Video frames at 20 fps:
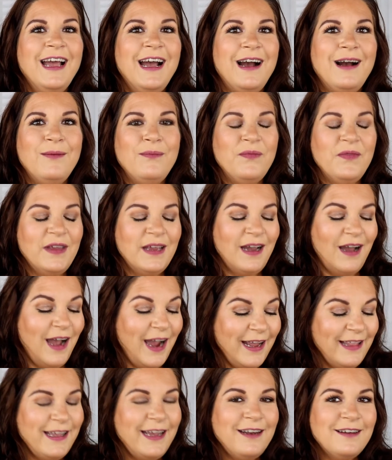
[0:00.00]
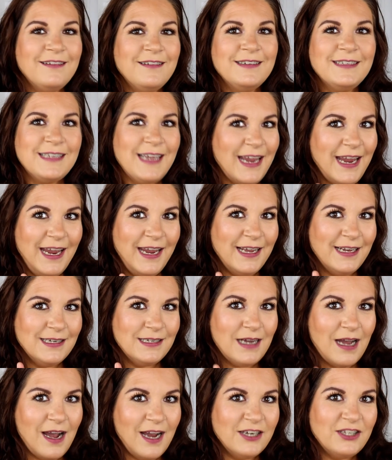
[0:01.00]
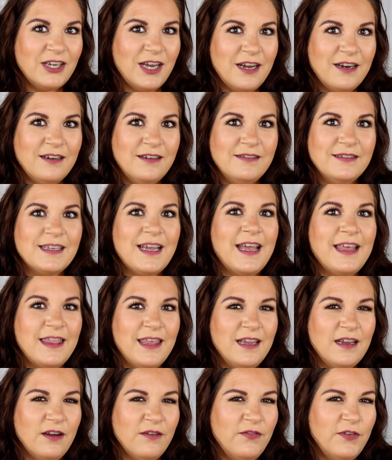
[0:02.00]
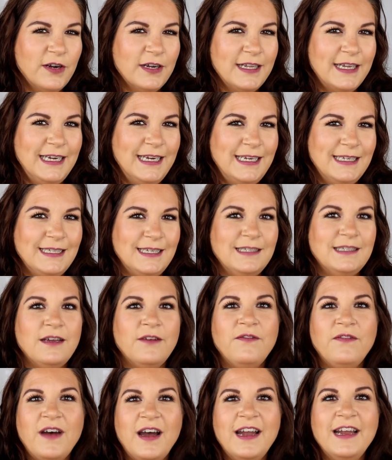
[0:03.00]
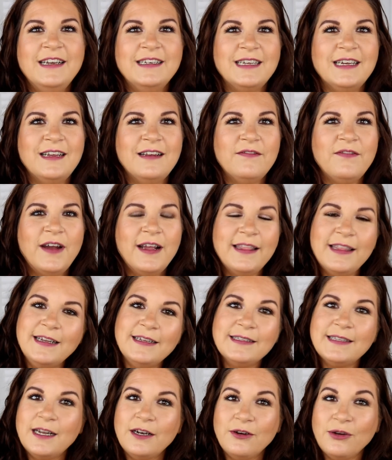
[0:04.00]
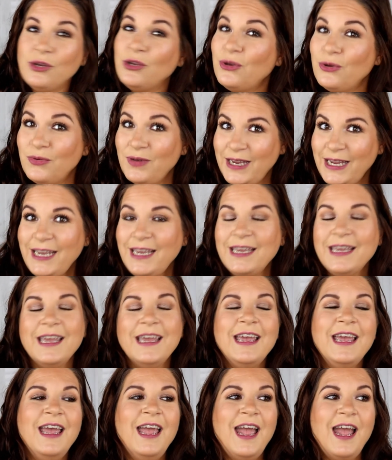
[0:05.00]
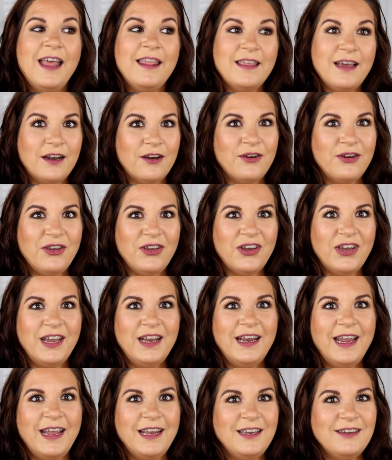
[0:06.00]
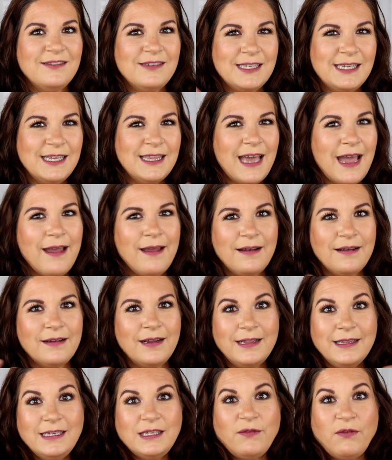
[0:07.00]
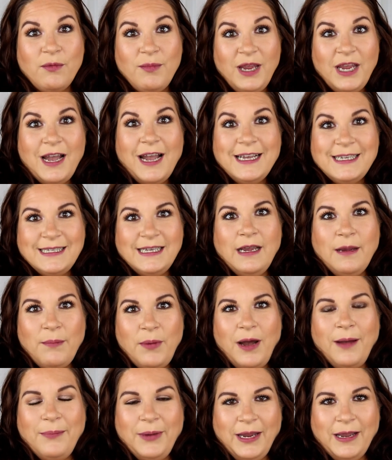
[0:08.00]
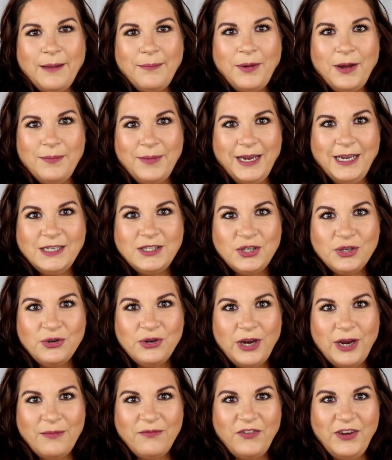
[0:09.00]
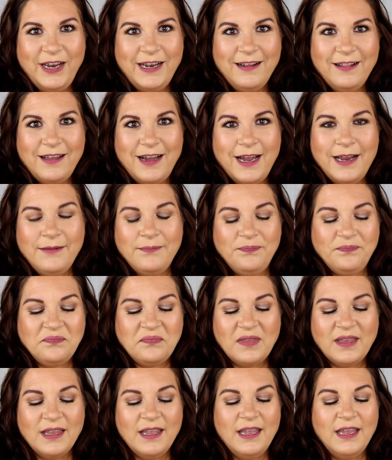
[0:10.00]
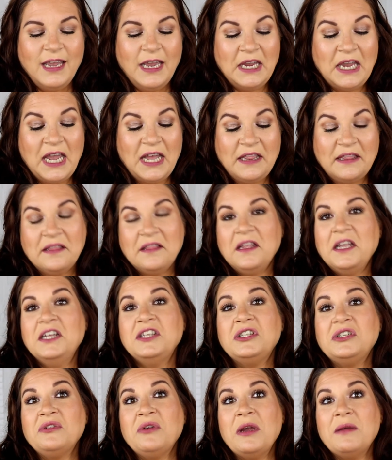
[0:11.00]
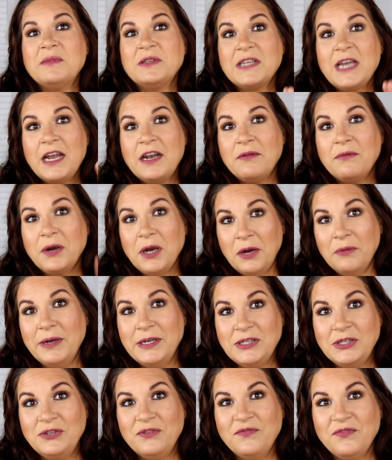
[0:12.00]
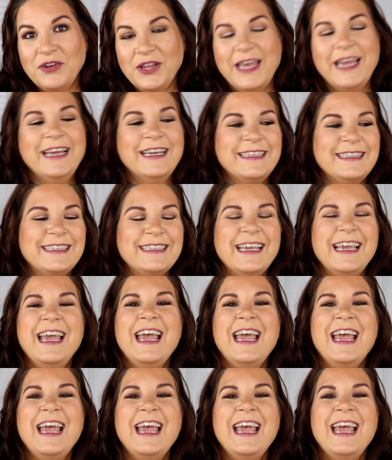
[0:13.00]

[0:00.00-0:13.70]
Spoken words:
Highlighters and eyeshadows I think are fairly easy to find, and find things that are unique and that are good. And you see that, at least for me, I see it popping up on my Instagram feed a lot. Again, Instagram is kind of where I went to for this.